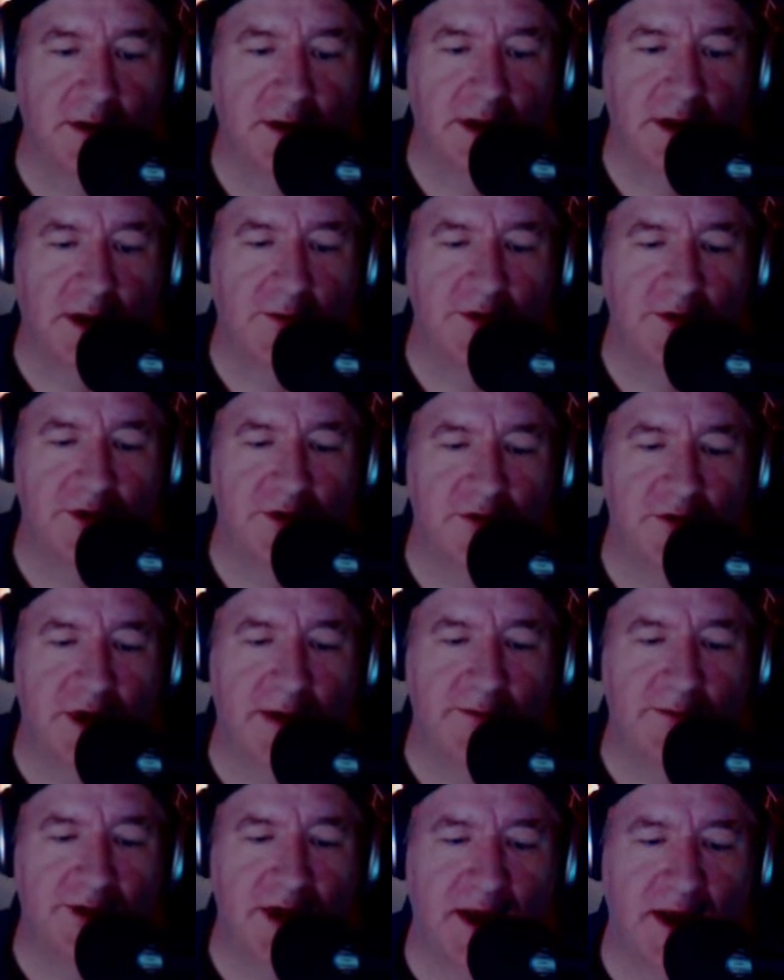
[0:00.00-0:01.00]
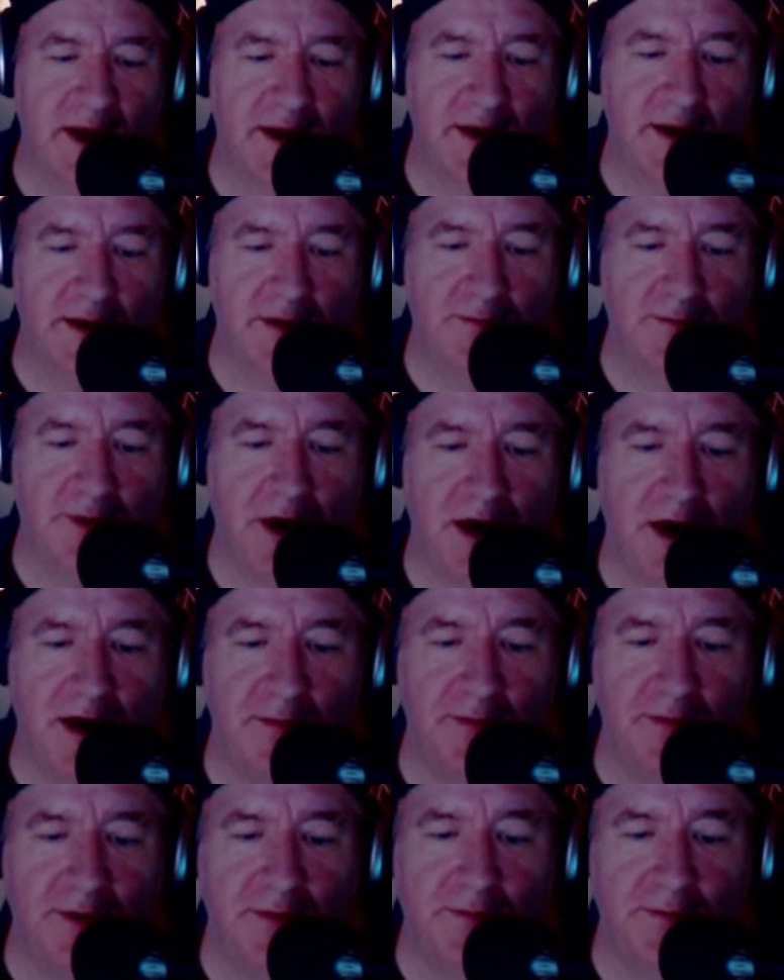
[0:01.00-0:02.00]
I went to grab Chad and a
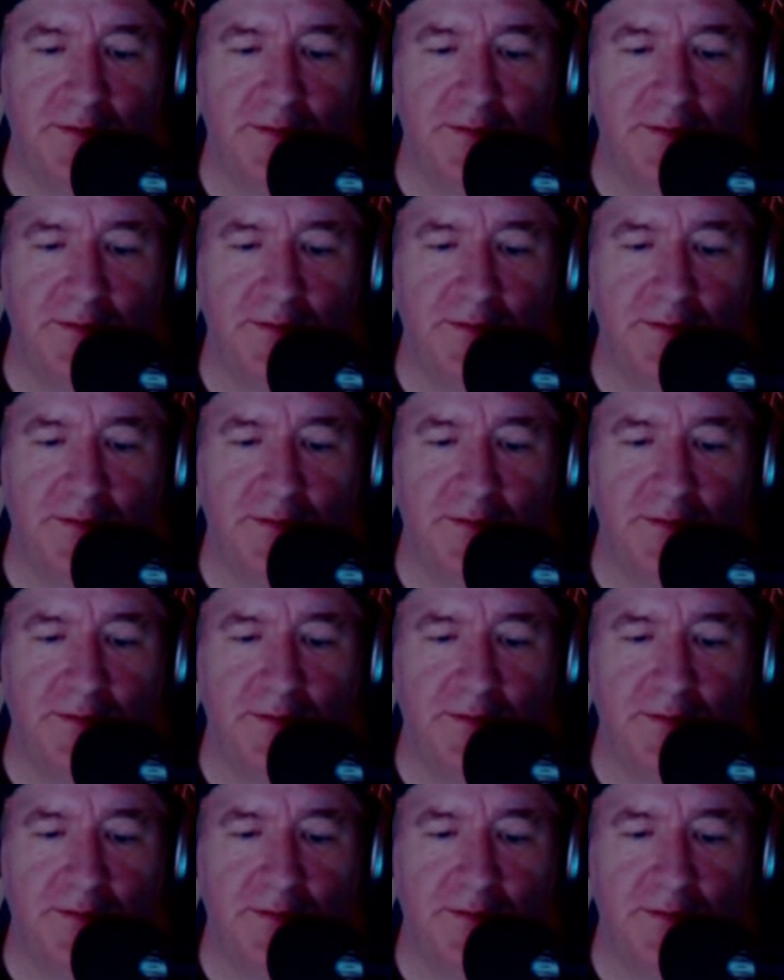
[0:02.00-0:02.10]
pop, and